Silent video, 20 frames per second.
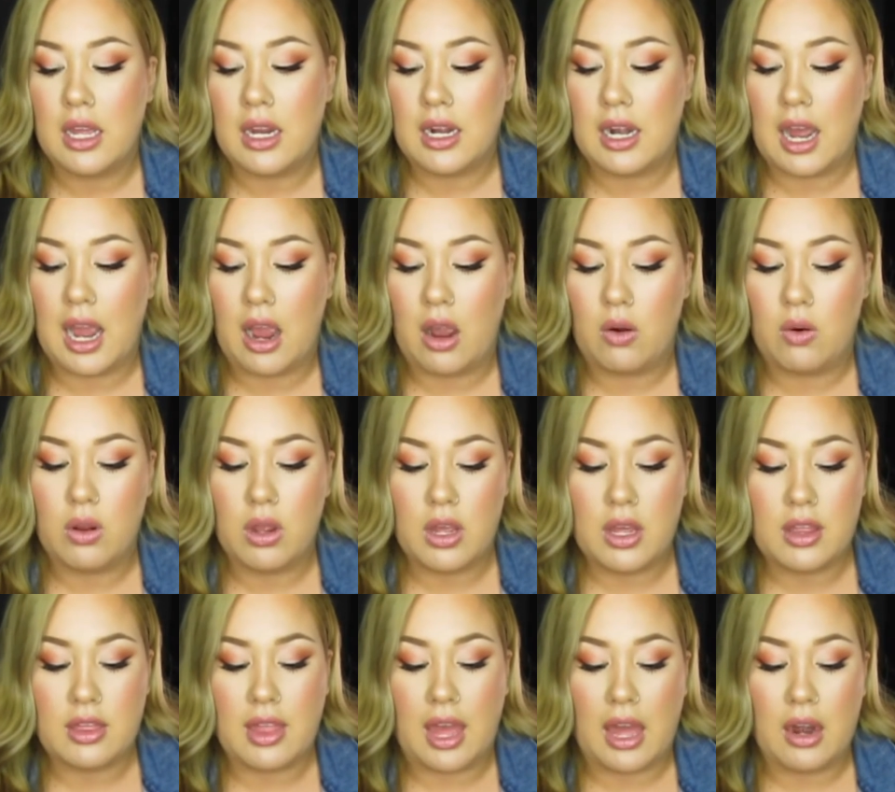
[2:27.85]
Now
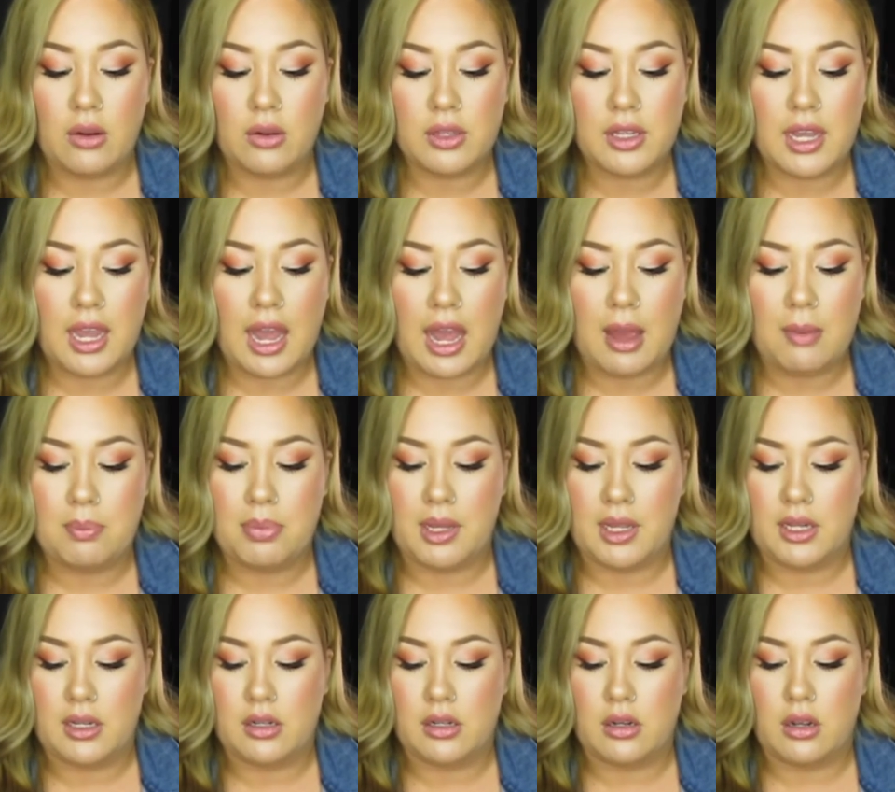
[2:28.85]
that only
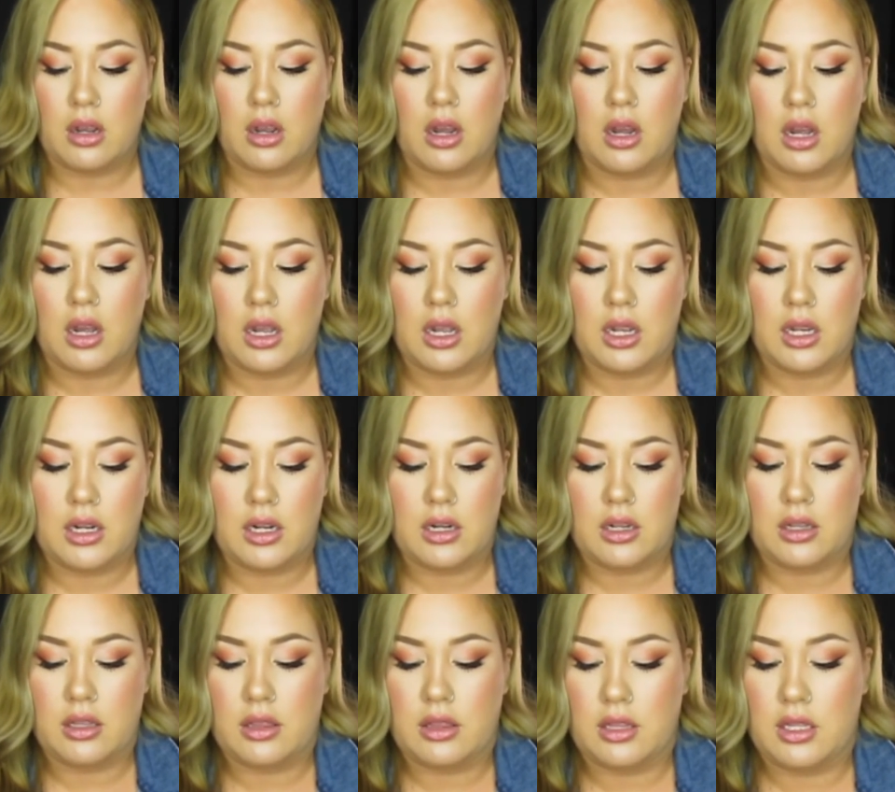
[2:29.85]
happened
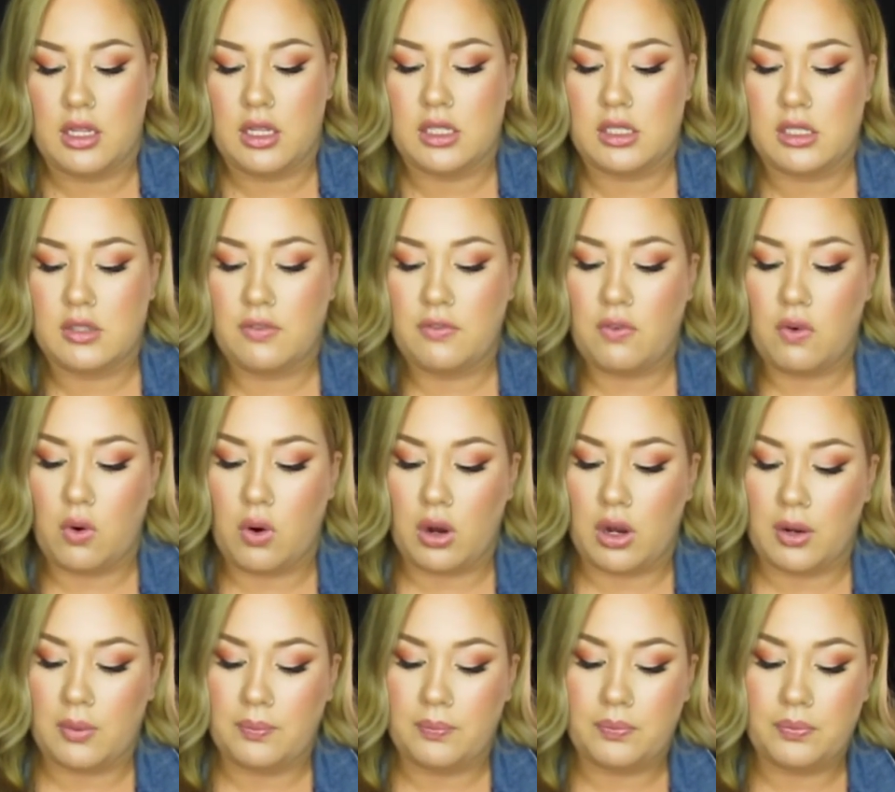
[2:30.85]
on these
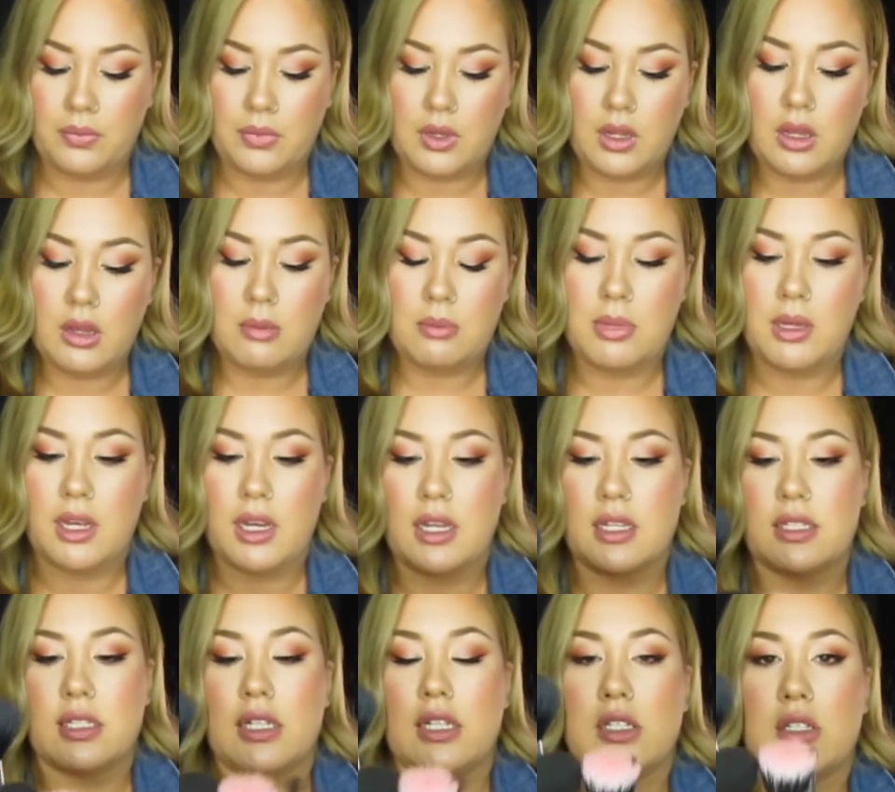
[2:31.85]
4
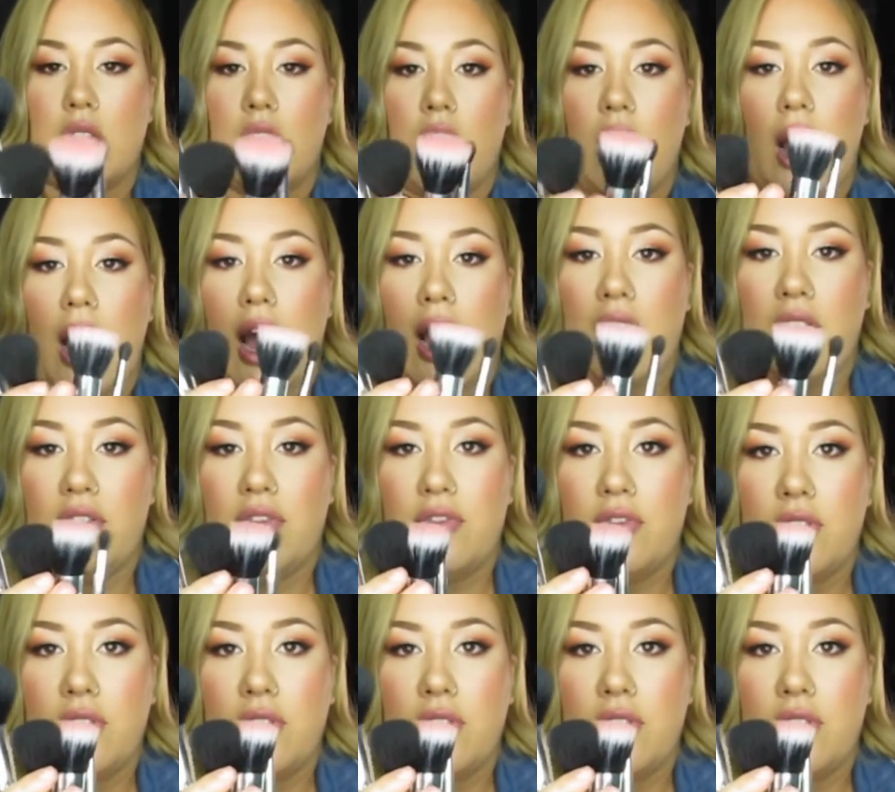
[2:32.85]
because these all have